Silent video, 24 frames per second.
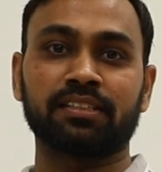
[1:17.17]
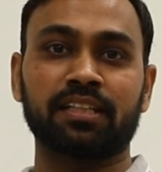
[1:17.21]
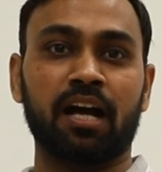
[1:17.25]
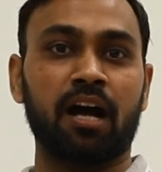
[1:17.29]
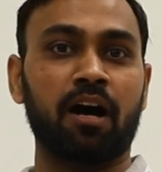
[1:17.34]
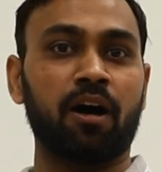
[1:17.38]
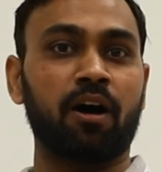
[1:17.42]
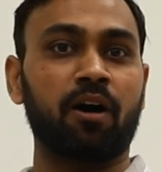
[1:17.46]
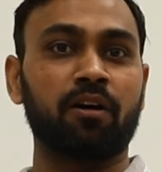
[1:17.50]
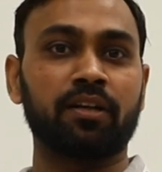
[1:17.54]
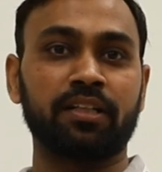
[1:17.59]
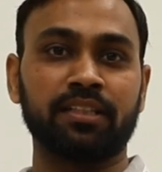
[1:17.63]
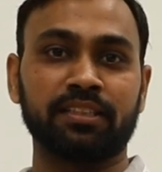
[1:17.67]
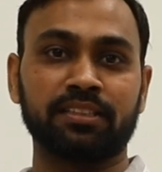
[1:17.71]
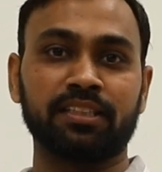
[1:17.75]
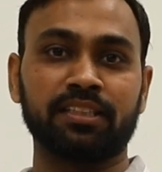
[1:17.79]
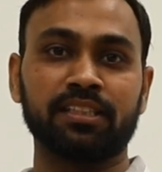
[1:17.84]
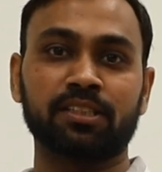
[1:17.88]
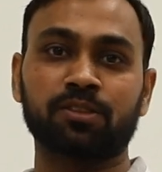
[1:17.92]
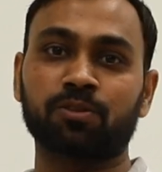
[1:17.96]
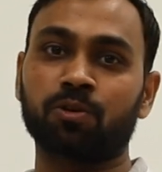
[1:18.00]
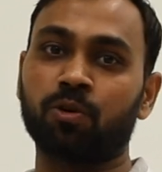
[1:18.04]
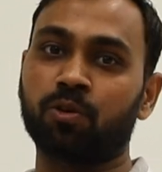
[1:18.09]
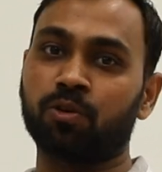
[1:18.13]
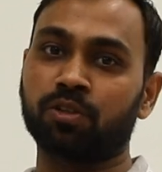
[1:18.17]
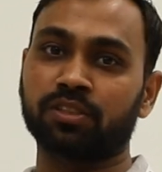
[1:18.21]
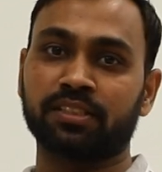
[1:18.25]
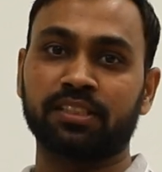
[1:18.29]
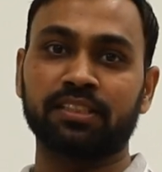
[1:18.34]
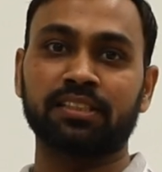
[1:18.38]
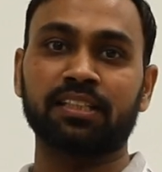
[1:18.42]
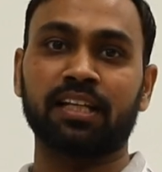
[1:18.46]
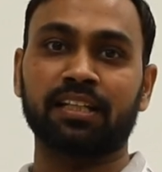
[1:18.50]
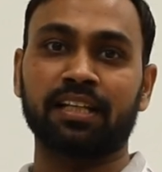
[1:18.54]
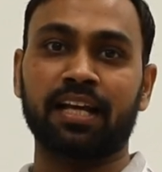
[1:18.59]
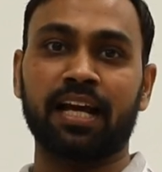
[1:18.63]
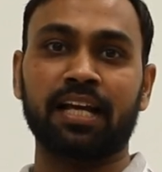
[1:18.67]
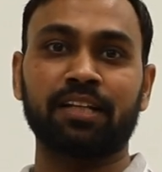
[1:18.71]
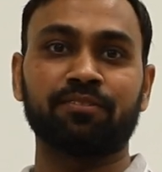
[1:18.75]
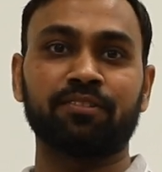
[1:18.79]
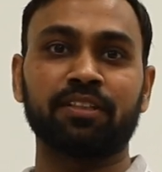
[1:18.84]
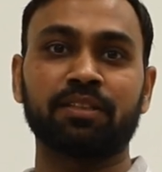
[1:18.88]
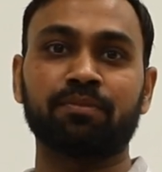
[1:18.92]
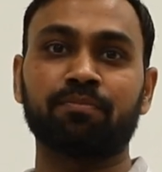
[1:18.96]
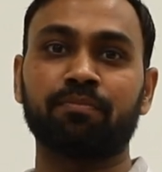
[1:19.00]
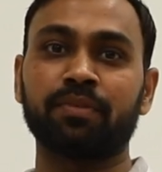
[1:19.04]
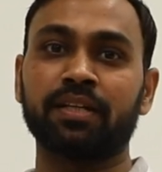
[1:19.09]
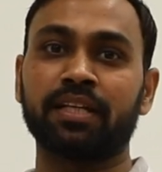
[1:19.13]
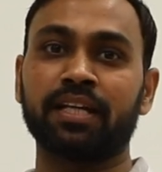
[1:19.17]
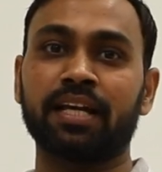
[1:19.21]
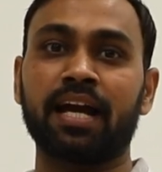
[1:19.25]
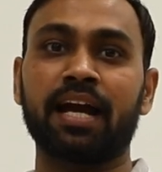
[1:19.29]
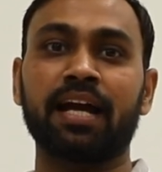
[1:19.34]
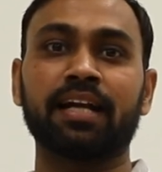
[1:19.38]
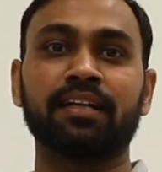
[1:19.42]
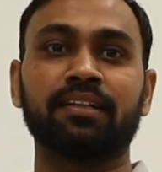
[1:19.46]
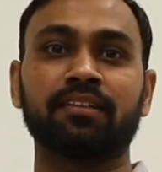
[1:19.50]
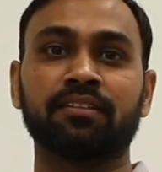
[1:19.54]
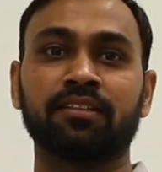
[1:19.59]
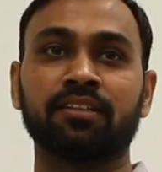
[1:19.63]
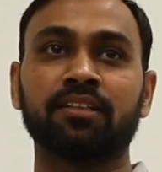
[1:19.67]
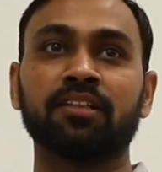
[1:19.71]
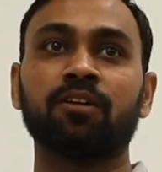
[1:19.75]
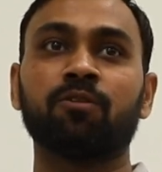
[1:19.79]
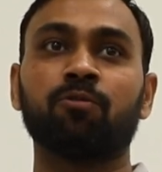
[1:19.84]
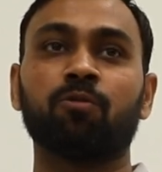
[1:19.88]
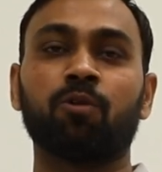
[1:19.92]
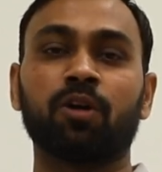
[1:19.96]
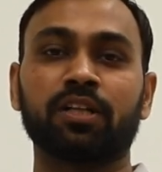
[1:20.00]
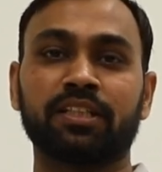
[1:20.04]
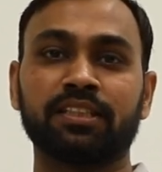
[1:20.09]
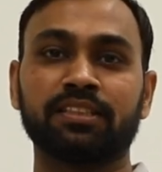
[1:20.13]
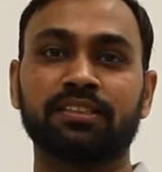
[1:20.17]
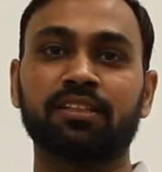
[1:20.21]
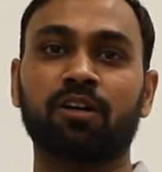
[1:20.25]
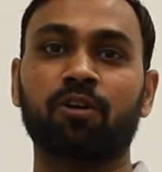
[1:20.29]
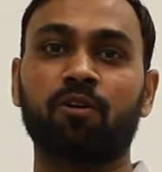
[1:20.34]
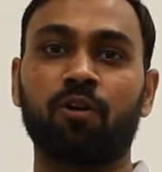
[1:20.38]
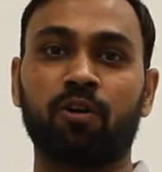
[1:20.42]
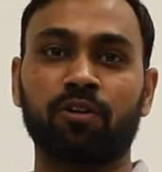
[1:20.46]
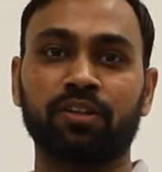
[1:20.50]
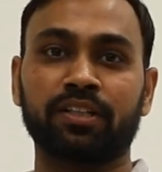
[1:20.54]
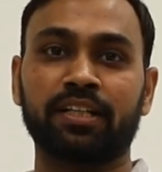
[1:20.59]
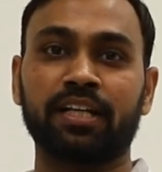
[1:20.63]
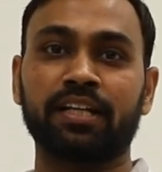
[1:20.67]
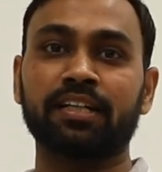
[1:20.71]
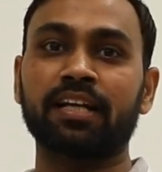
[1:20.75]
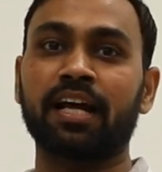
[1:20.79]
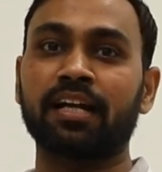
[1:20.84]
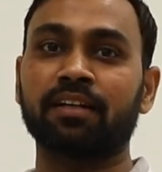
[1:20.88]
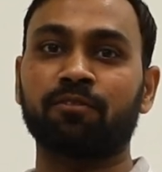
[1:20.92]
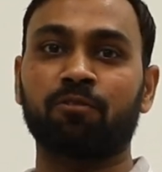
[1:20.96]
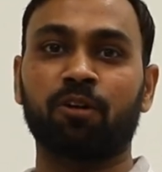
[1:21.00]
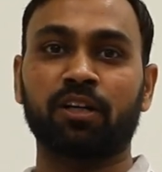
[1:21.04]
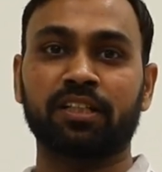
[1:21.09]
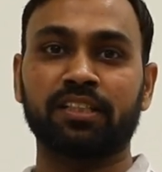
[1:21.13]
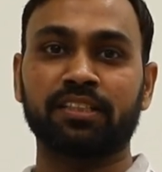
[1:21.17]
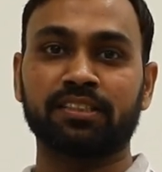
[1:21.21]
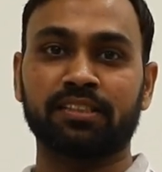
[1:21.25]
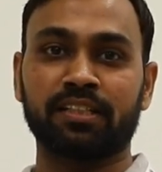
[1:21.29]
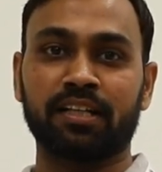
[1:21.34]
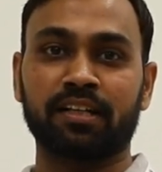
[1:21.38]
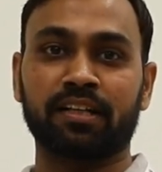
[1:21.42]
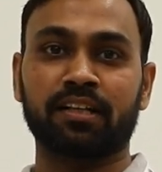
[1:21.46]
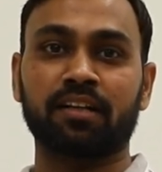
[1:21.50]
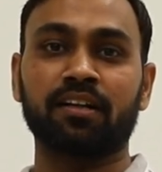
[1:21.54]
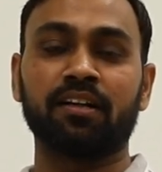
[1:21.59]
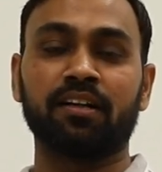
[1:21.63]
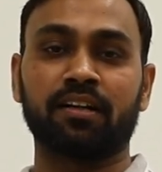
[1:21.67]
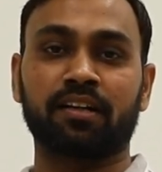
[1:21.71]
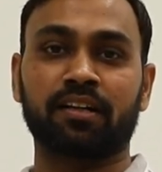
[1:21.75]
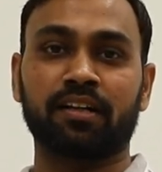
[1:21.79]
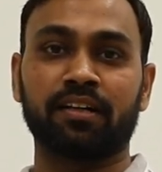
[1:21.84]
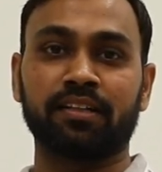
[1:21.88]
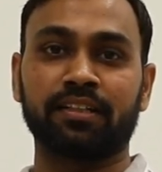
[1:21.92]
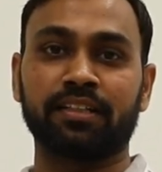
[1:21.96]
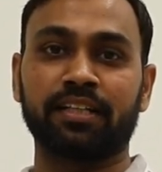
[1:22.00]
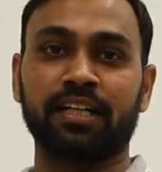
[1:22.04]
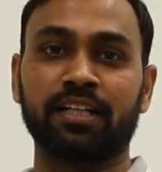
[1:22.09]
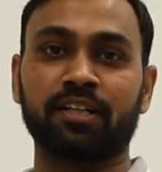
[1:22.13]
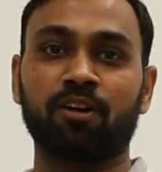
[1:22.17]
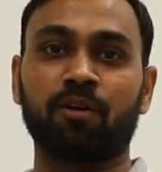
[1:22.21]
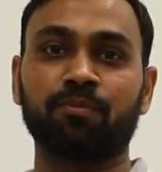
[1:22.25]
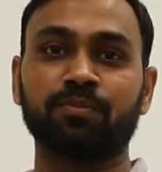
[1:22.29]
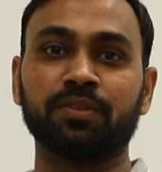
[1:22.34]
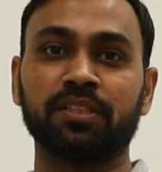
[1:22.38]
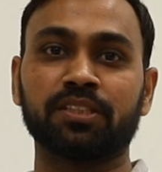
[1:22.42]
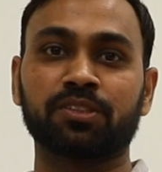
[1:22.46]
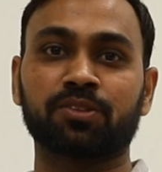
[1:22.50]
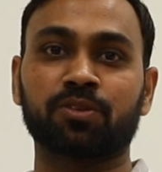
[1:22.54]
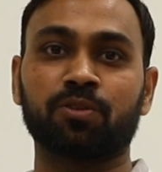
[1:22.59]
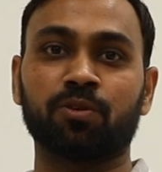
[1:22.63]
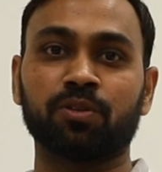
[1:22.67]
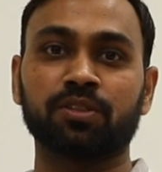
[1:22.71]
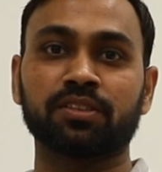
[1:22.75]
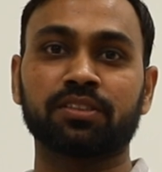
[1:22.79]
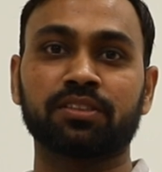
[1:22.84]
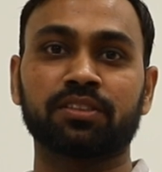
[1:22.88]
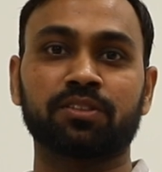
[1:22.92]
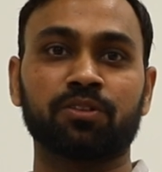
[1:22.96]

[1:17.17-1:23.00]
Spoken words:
How is this course is aligned with me, and what is the content and what is the content of this course?